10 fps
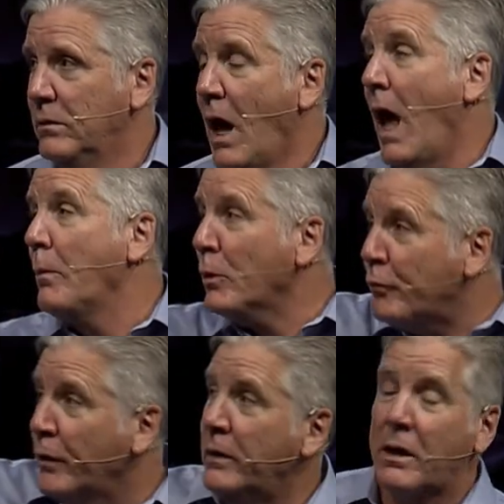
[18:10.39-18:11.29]
I'm going to
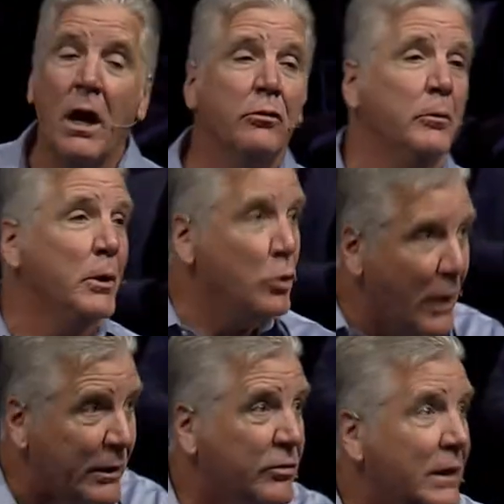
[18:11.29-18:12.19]
flee the country, but you
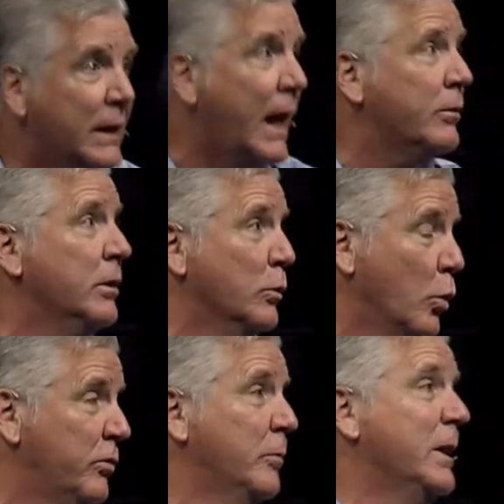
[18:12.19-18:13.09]
guys need to gather here and
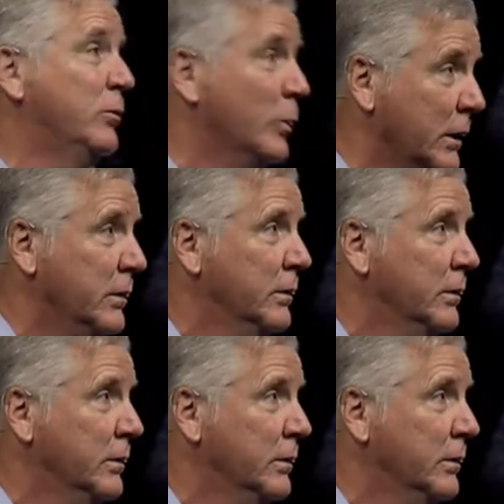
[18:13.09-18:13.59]
worship next week.